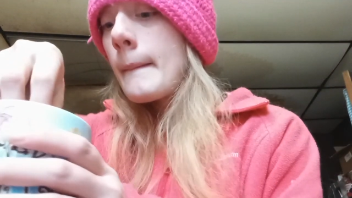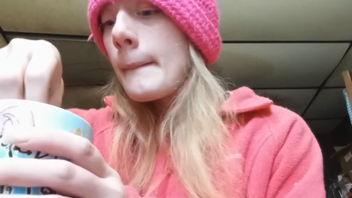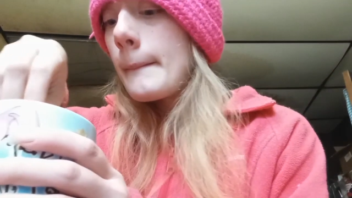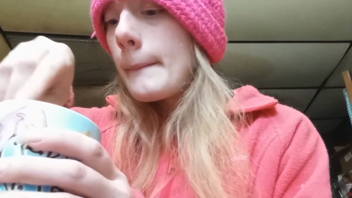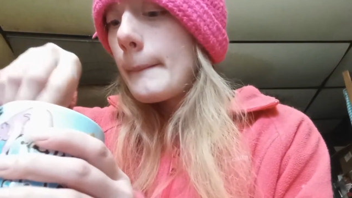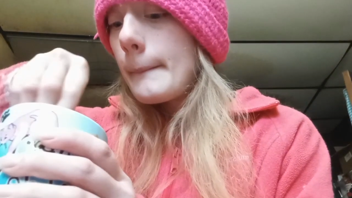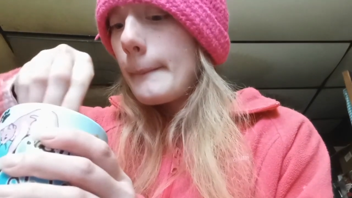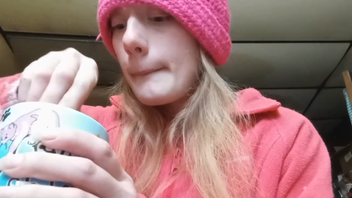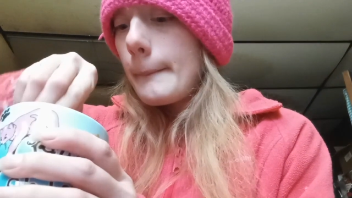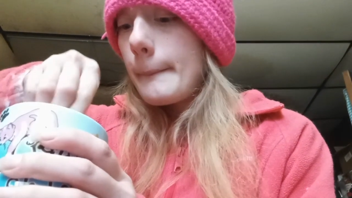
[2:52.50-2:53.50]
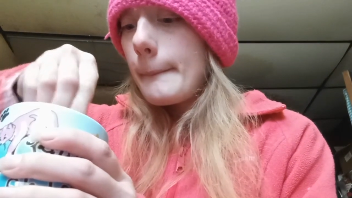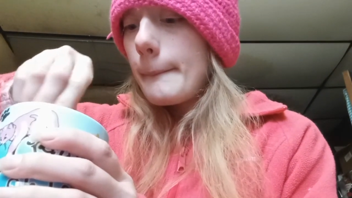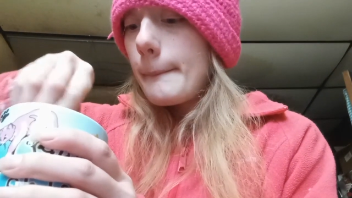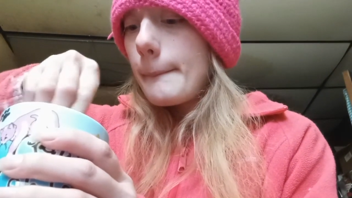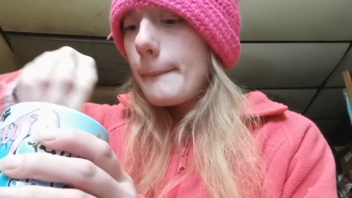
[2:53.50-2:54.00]

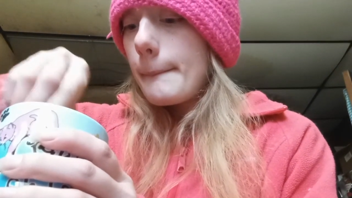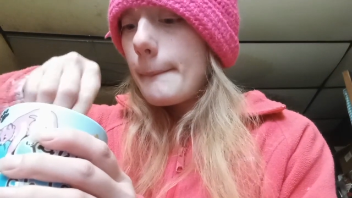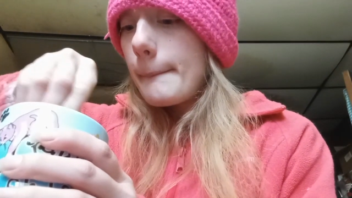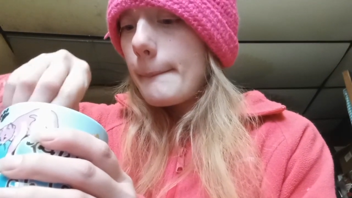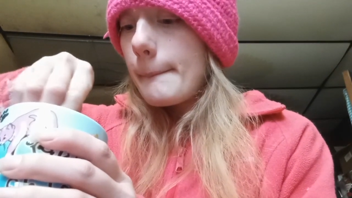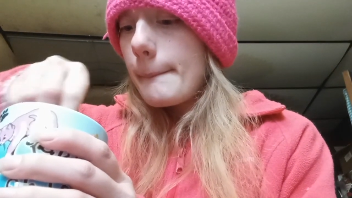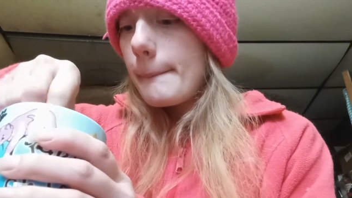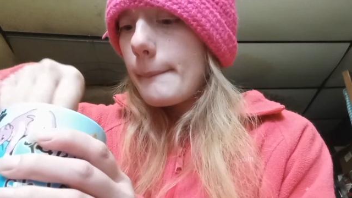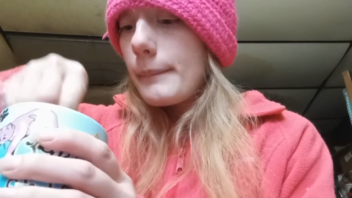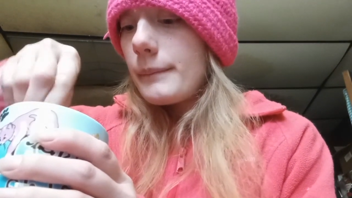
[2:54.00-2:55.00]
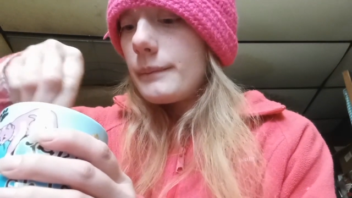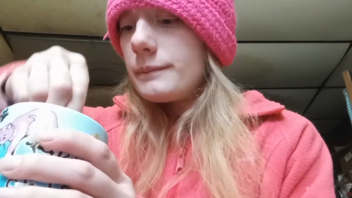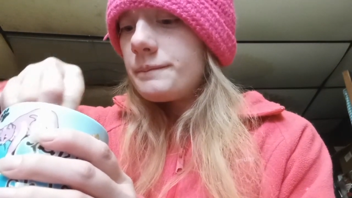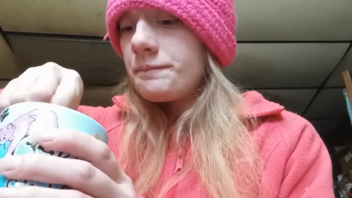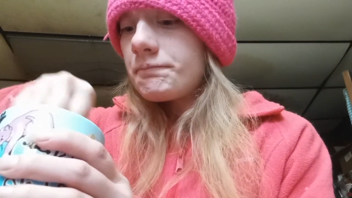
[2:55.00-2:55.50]

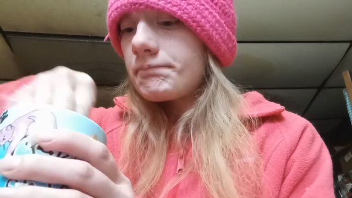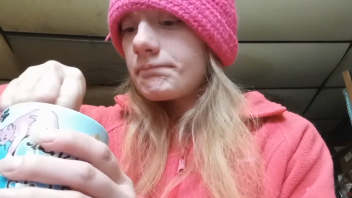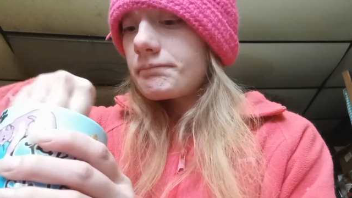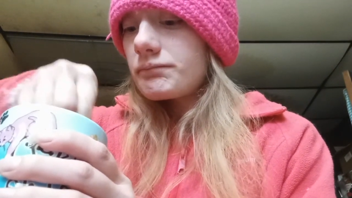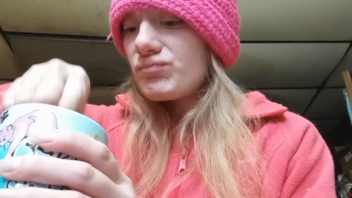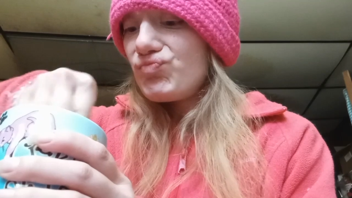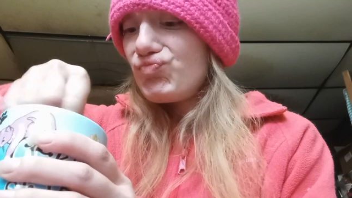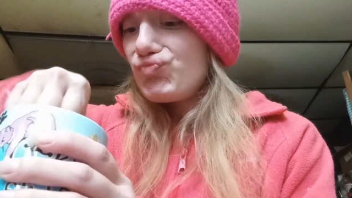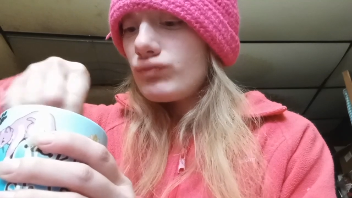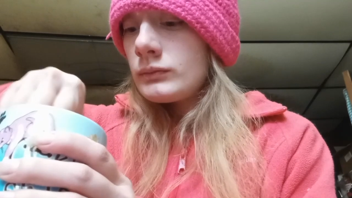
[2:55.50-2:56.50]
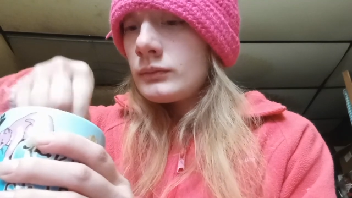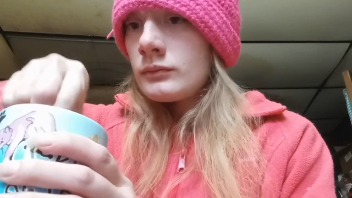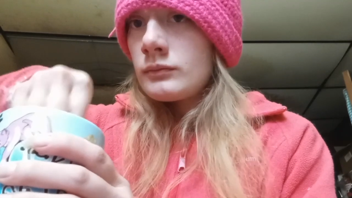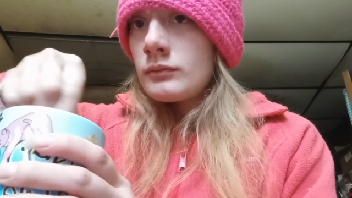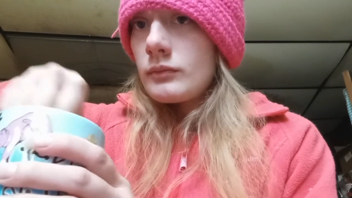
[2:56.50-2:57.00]

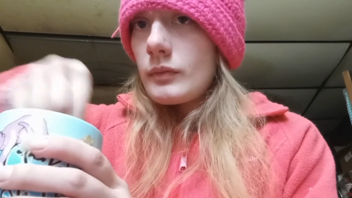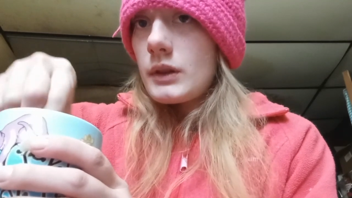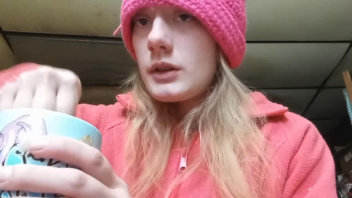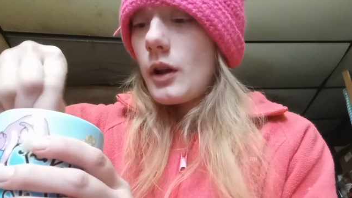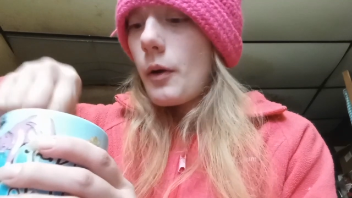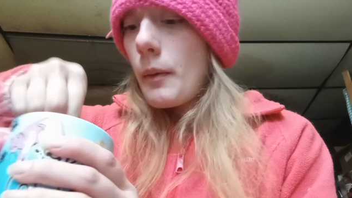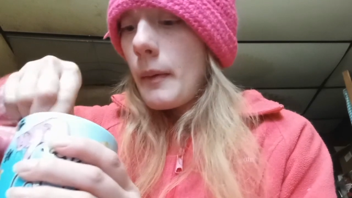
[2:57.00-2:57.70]
Nothing is said.